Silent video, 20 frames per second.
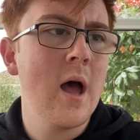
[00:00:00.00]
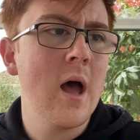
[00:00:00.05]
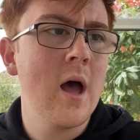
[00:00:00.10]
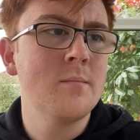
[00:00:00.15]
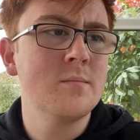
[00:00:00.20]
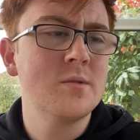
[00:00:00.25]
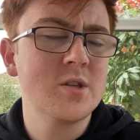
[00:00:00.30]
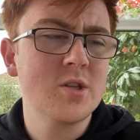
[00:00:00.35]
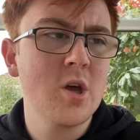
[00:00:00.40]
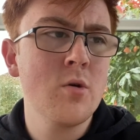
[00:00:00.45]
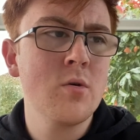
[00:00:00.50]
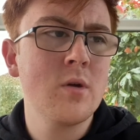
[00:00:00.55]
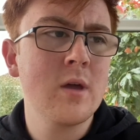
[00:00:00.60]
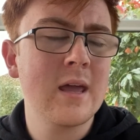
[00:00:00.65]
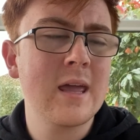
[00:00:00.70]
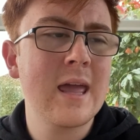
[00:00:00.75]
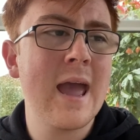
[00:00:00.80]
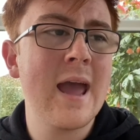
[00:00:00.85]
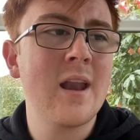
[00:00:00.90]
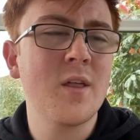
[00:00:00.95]
Stoke,
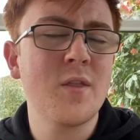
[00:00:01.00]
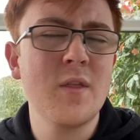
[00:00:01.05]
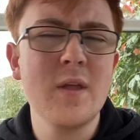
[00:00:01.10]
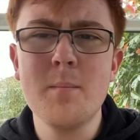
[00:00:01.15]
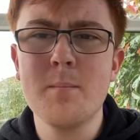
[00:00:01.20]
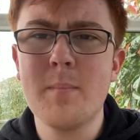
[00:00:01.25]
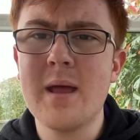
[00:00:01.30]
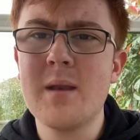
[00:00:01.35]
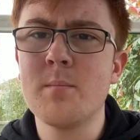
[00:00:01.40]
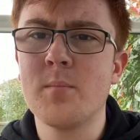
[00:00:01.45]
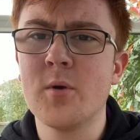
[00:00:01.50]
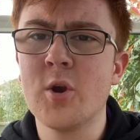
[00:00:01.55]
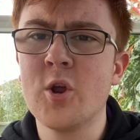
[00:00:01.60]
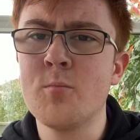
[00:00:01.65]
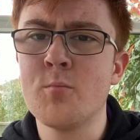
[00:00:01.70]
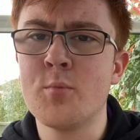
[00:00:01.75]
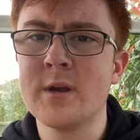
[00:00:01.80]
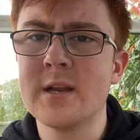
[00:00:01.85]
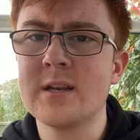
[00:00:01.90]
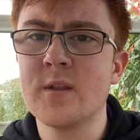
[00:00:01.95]
again, I think Ben
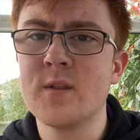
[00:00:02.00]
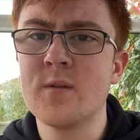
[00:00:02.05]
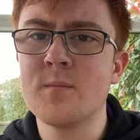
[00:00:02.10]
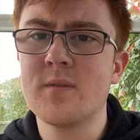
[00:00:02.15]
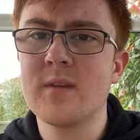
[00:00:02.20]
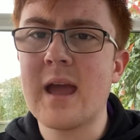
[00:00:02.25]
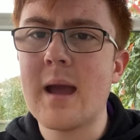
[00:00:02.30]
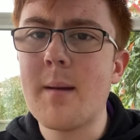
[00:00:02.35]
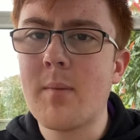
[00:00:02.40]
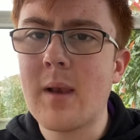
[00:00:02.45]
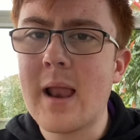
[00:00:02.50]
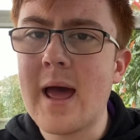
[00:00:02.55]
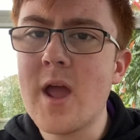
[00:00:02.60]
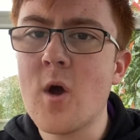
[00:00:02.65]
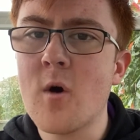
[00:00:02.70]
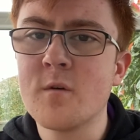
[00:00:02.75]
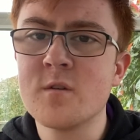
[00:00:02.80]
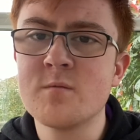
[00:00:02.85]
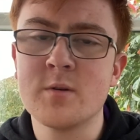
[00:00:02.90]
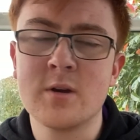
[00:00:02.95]
Bloom predicted them to get
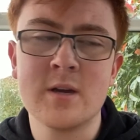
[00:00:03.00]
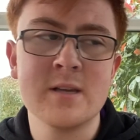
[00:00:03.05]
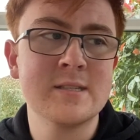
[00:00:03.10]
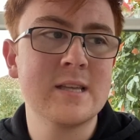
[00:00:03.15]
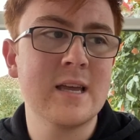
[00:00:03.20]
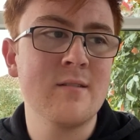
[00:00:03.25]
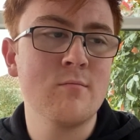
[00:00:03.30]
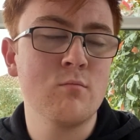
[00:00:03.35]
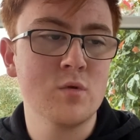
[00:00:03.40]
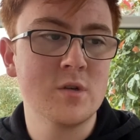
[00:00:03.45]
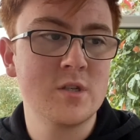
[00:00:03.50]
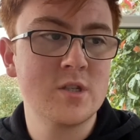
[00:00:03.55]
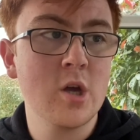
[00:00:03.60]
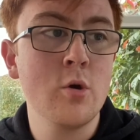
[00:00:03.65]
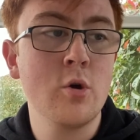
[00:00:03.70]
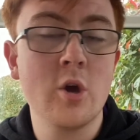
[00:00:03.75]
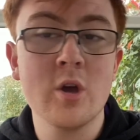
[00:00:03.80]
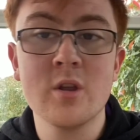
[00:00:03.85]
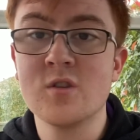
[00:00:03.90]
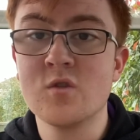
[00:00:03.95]
playoffs because they were so
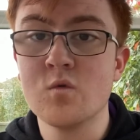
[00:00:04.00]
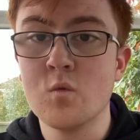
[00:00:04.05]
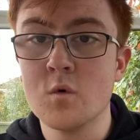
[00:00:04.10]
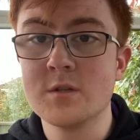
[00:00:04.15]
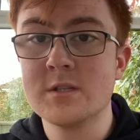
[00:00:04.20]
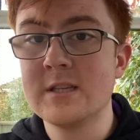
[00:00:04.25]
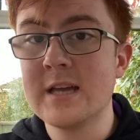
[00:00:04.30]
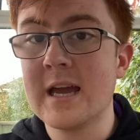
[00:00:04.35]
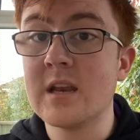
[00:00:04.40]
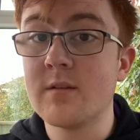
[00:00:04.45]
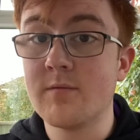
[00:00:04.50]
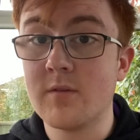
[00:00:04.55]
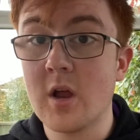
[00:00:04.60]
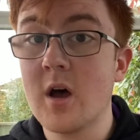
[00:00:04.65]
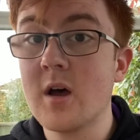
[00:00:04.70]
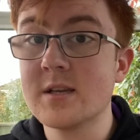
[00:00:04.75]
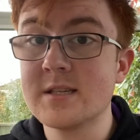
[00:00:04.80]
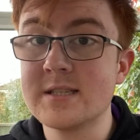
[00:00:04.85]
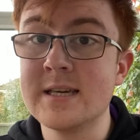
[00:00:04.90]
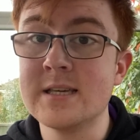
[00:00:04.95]
good towards the end of
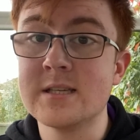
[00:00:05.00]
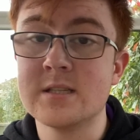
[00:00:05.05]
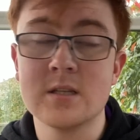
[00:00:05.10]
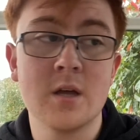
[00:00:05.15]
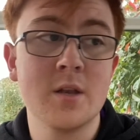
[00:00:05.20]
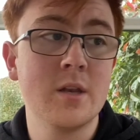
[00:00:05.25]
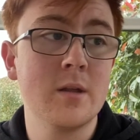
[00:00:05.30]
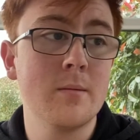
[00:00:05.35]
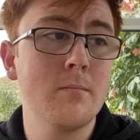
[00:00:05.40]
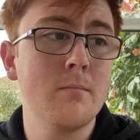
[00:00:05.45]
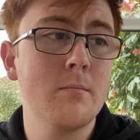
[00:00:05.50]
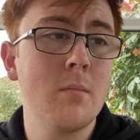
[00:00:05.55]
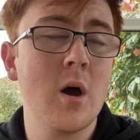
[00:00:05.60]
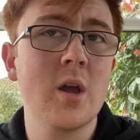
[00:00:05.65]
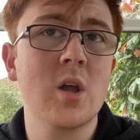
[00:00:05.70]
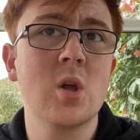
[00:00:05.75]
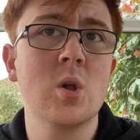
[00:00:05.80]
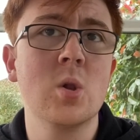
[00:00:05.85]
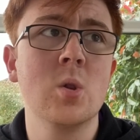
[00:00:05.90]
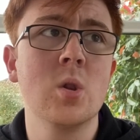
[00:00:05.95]
last season under
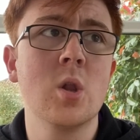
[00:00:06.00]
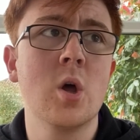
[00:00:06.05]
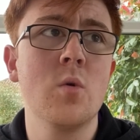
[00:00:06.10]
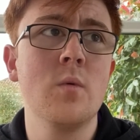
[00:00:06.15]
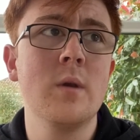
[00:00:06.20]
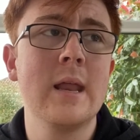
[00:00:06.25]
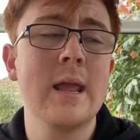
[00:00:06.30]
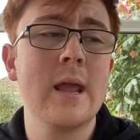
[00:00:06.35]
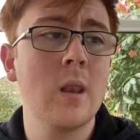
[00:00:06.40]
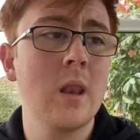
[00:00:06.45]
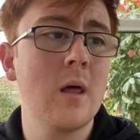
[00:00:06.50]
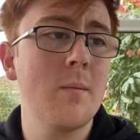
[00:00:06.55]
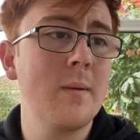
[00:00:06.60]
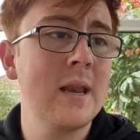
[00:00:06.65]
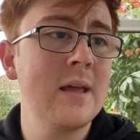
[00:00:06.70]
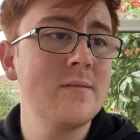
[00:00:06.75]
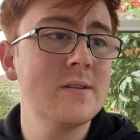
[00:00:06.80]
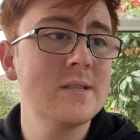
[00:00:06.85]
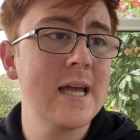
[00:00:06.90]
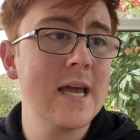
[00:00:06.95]
Michael O'Neill, I
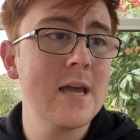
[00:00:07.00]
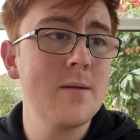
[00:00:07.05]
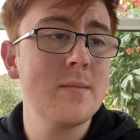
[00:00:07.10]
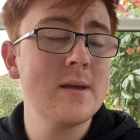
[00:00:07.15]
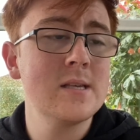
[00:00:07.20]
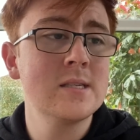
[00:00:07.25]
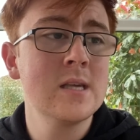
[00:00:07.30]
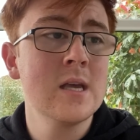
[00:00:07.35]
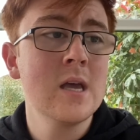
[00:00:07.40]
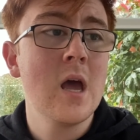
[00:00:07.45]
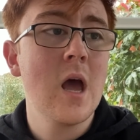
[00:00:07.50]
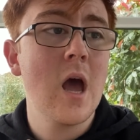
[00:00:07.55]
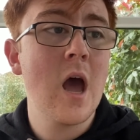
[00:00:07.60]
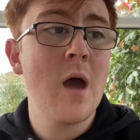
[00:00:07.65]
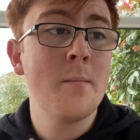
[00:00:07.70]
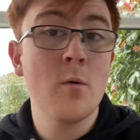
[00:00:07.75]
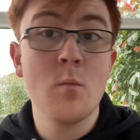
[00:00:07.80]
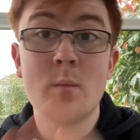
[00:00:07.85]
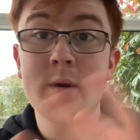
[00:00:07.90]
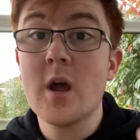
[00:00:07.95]
believe his name is.
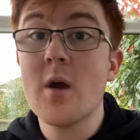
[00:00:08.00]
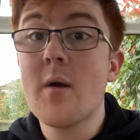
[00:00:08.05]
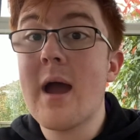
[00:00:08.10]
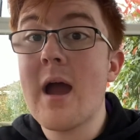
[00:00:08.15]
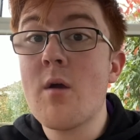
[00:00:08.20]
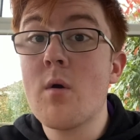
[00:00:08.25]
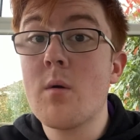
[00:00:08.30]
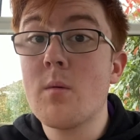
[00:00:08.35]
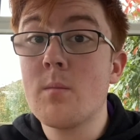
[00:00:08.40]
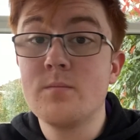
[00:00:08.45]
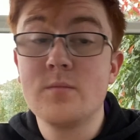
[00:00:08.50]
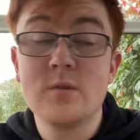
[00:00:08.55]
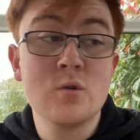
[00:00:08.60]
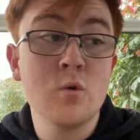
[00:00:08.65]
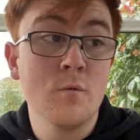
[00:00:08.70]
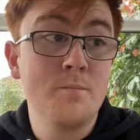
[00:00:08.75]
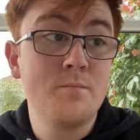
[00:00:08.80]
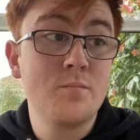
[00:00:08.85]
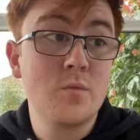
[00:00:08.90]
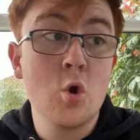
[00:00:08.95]
And we know how
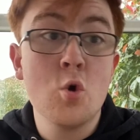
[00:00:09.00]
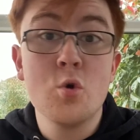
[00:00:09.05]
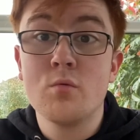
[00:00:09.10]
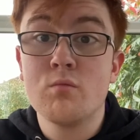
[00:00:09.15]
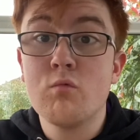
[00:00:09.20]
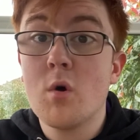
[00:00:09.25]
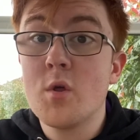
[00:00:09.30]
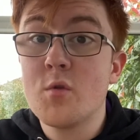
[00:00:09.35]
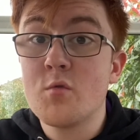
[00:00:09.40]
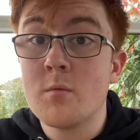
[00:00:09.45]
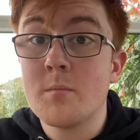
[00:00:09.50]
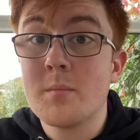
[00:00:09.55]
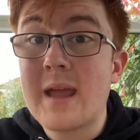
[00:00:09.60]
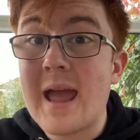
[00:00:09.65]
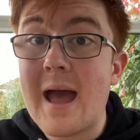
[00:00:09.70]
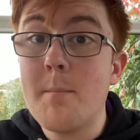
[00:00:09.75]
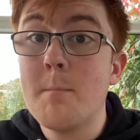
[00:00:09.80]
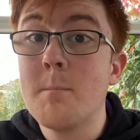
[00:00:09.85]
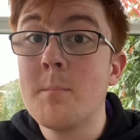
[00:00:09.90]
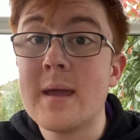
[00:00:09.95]
sort of good Rotherham
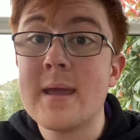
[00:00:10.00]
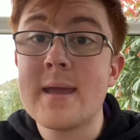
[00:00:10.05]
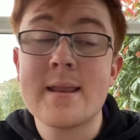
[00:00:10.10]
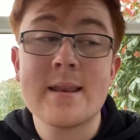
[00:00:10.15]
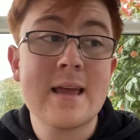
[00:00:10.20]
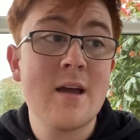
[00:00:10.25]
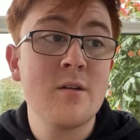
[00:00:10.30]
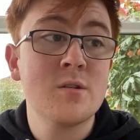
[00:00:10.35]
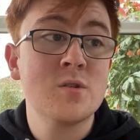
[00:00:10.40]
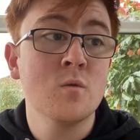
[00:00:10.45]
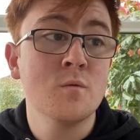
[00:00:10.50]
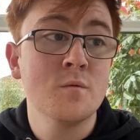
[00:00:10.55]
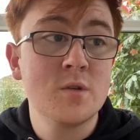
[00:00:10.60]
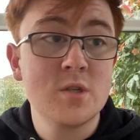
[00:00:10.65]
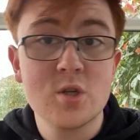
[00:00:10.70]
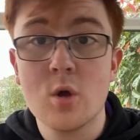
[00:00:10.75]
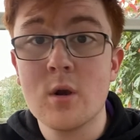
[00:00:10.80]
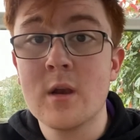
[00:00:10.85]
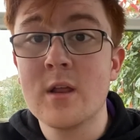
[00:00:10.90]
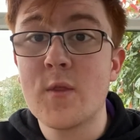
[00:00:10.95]
can be and how sort of
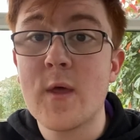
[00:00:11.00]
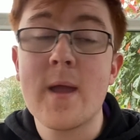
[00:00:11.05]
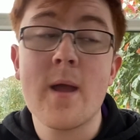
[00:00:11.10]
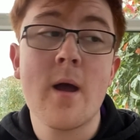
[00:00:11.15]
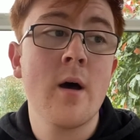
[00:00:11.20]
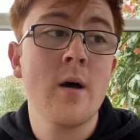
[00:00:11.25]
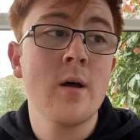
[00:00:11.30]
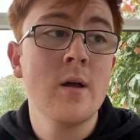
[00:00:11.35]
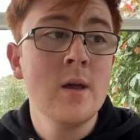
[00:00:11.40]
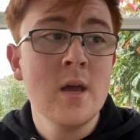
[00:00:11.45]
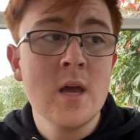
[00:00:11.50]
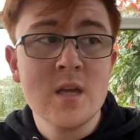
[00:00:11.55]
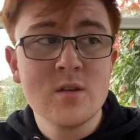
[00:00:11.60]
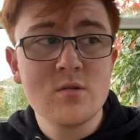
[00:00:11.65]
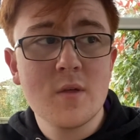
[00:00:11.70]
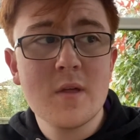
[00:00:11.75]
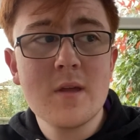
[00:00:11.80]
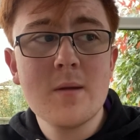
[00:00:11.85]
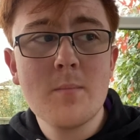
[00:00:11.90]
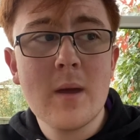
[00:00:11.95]
solid they are.
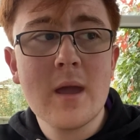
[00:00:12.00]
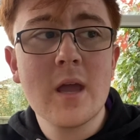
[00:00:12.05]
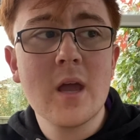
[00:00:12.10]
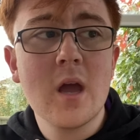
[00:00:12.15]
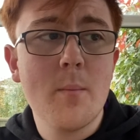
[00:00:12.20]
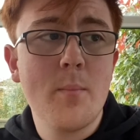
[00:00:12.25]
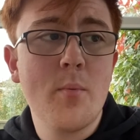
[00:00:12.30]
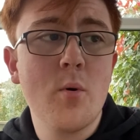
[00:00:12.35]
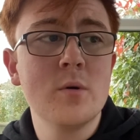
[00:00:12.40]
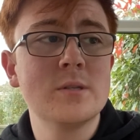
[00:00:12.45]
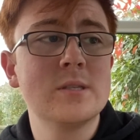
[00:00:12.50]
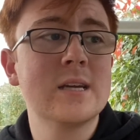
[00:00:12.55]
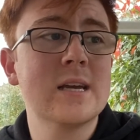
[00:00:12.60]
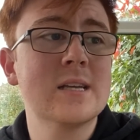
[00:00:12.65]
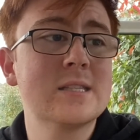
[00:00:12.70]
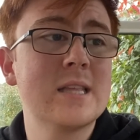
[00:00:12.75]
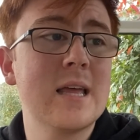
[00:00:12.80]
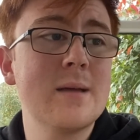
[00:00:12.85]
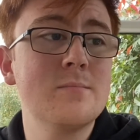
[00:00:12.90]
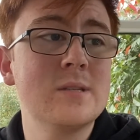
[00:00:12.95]
So I think picking up points
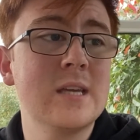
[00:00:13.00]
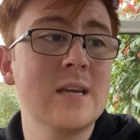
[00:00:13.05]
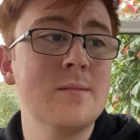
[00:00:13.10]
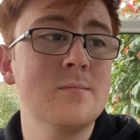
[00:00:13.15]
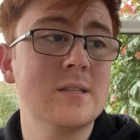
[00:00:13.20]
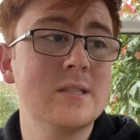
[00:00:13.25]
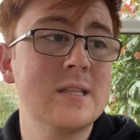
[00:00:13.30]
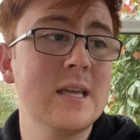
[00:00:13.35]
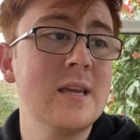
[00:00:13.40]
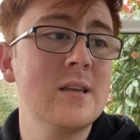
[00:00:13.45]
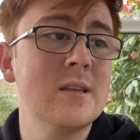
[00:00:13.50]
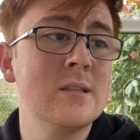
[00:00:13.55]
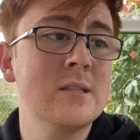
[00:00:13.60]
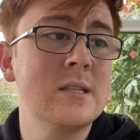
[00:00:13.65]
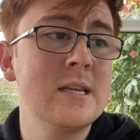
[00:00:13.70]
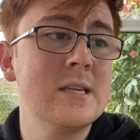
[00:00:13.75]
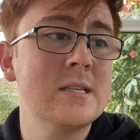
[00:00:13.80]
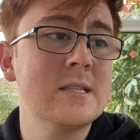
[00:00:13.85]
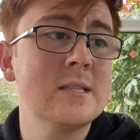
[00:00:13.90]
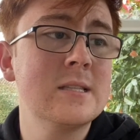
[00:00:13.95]
against them teams are
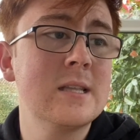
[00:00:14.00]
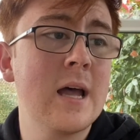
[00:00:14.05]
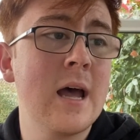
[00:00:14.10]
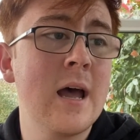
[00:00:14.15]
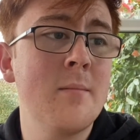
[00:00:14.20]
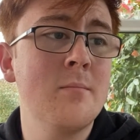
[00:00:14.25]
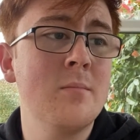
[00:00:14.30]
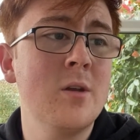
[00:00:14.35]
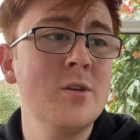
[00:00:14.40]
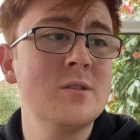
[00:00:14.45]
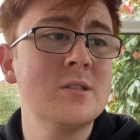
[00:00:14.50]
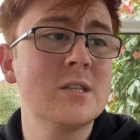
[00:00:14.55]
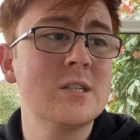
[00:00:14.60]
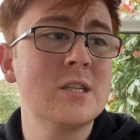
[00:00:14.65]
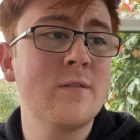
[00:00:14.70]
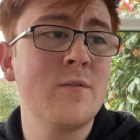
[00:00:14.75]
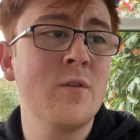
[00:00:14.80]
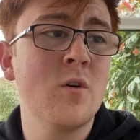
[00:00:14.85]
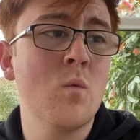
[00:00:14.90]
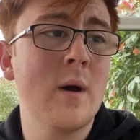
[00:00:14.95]
decent. Losing to
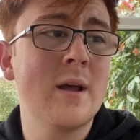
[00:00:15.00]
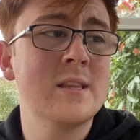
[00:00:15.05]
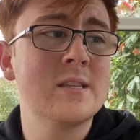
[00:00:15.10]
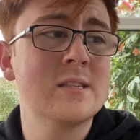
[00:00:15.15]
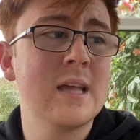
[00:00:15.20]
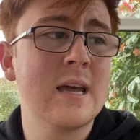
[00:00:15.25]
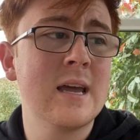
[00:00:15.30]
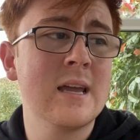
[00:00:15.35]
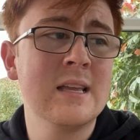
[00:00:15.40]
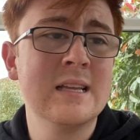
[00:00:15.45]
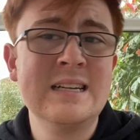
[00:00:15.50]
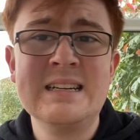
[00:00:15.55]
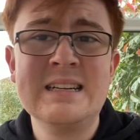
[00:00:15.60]
Sheffield Wednesday